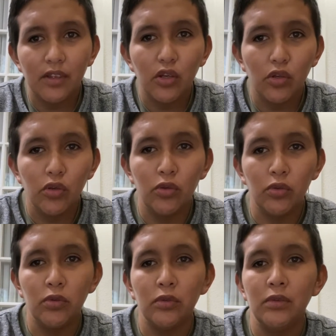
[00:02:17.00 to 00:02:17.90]

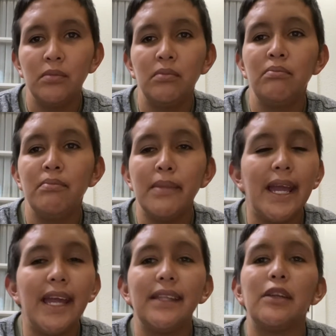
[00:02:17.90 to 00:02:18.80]
who
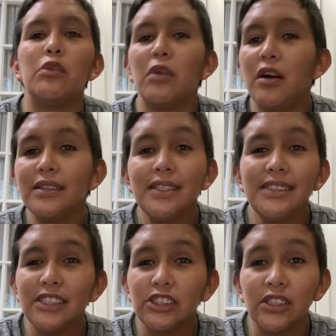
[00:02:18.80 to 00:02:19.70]
made the wrong
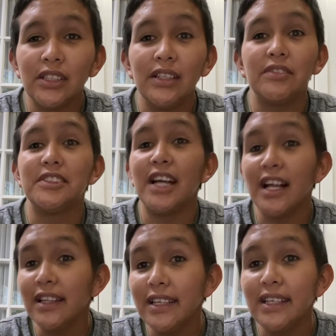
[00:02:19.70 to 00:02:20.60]
decision of
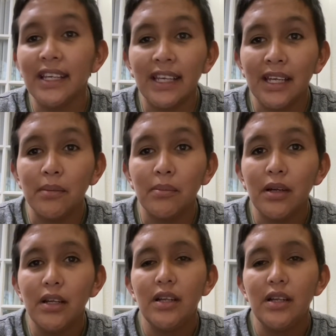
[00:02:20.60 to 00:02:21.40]
telling him